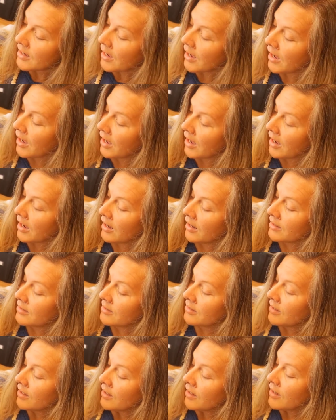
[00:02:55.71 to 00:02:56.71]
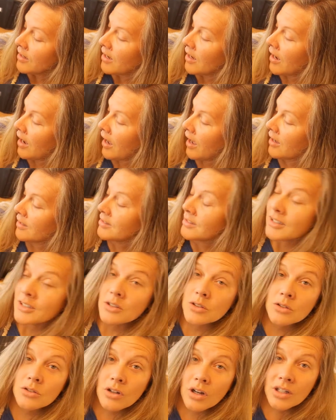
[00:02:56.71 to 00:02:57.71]
And it has the
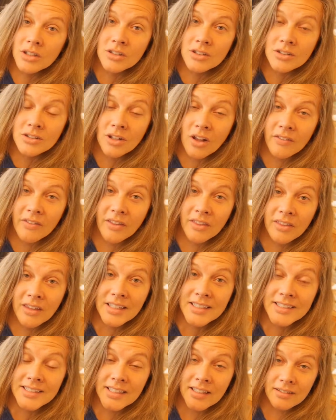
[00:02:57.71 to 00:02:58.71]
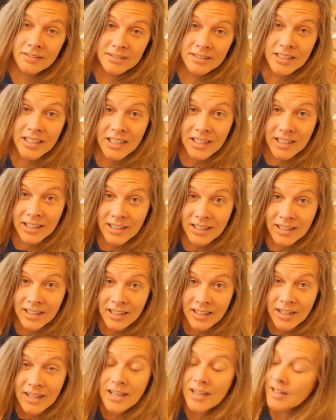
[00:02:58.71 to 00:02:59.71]
instructions on the things they'll need,
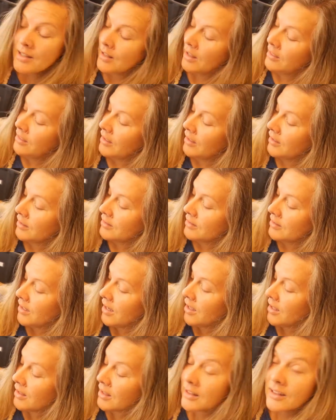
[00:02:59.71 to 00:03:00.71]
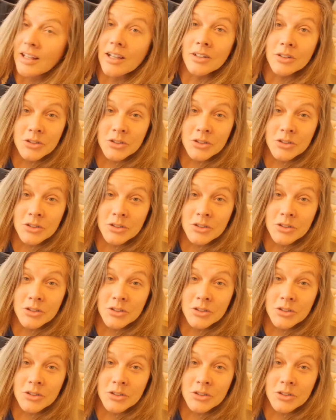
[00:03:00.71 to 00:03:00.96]
the things that they'll